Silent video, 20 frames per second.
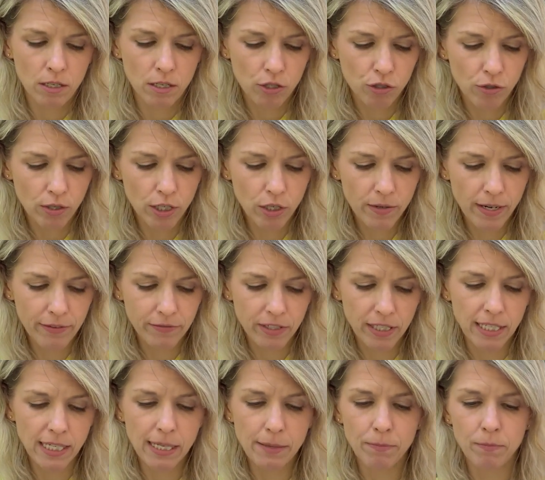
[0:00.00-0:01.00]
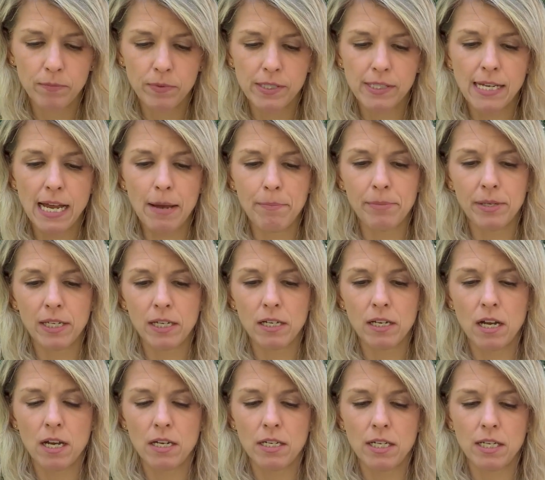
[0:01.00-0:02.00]
so I don't have to keep stopping and
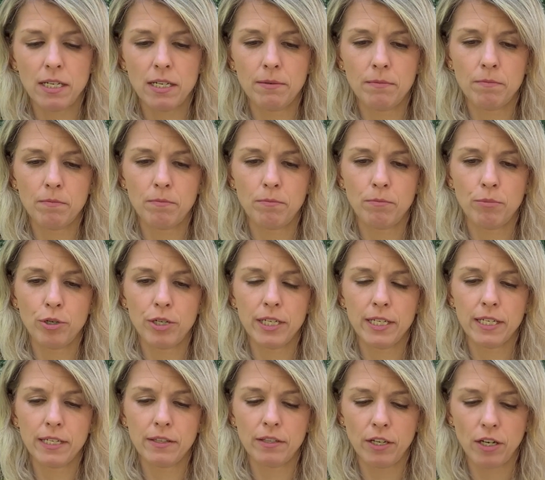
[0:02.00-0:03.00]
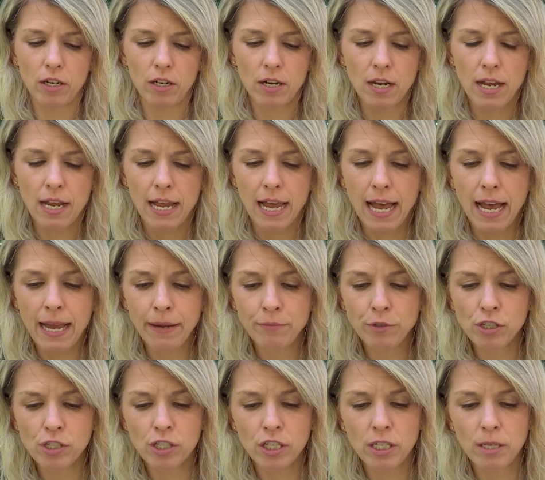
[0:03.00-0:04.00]
cutting and putting it there. I'm
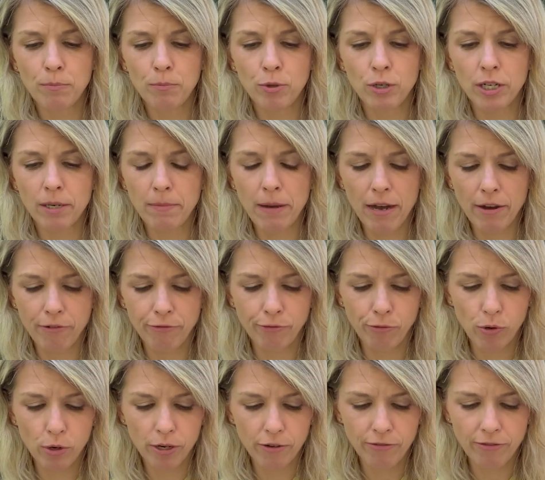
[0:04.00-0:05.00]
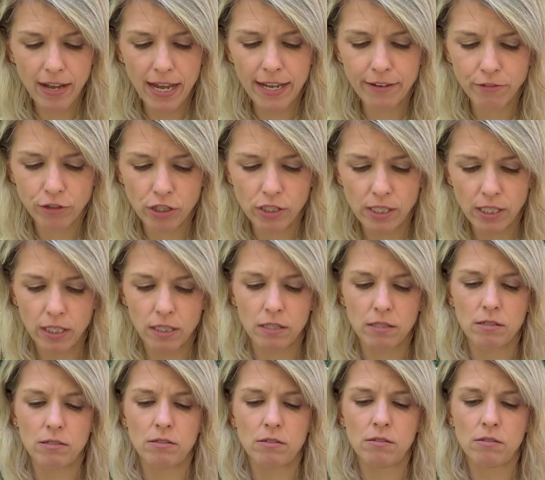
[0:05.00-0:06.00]
just gonna put about 4 or 5 or
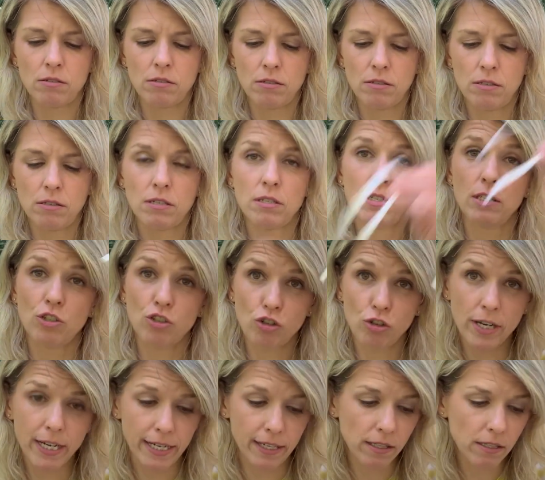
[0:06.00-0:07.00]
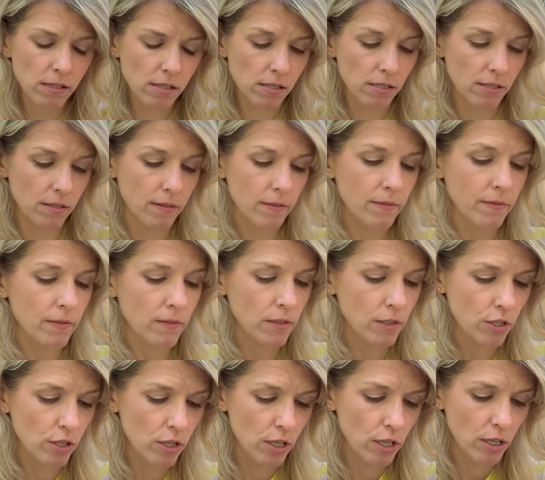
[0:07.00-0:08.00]
6 strings,
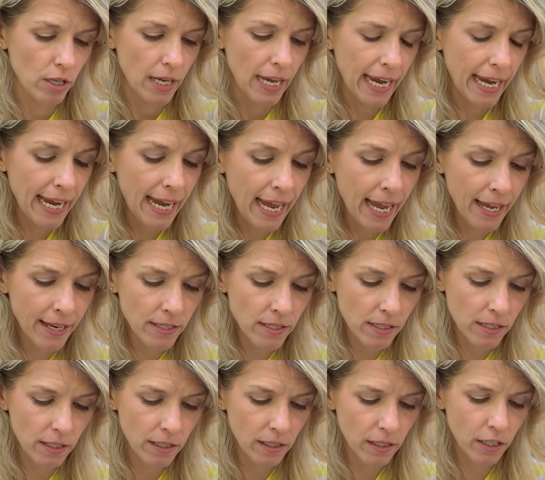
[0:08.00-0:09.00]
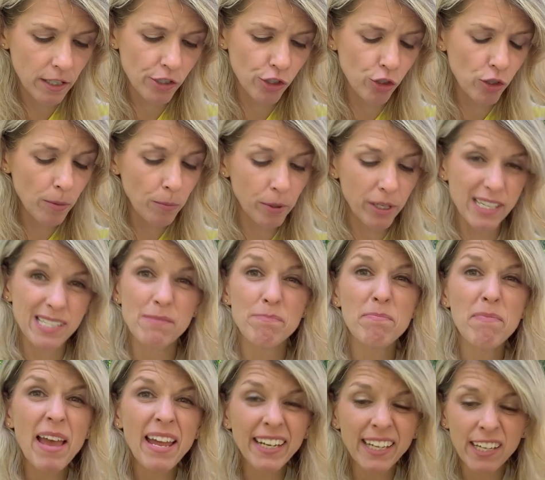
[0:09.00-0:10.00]
and because you could put as
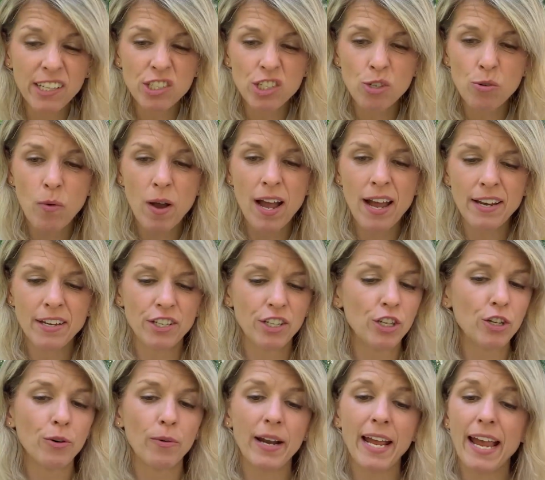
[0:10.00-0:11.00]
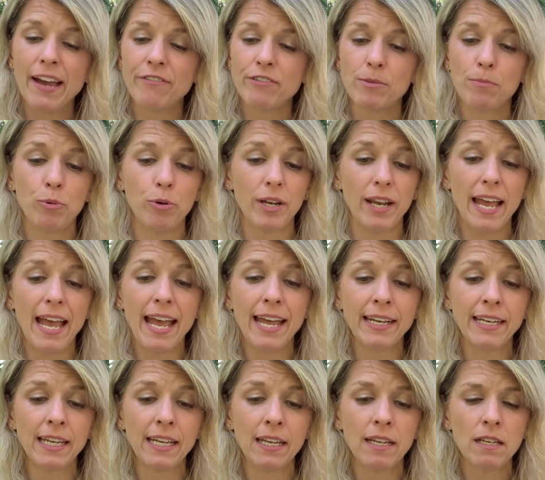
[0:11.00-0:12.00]
many as you want, you don't have to put
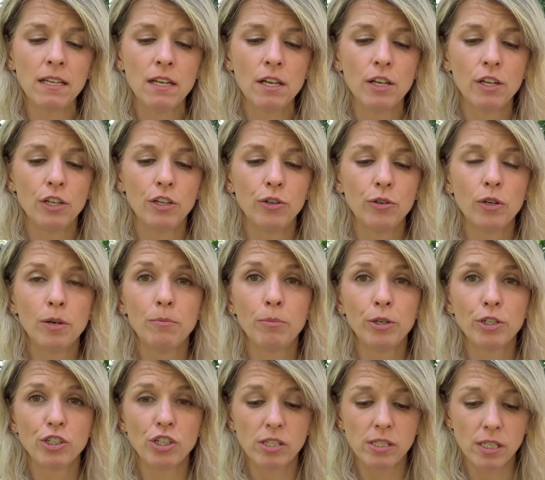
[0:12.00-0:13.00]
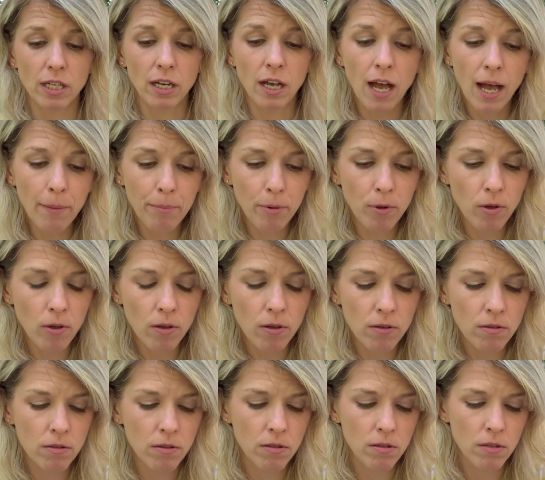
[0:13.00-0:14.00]
any. You can put just a couple.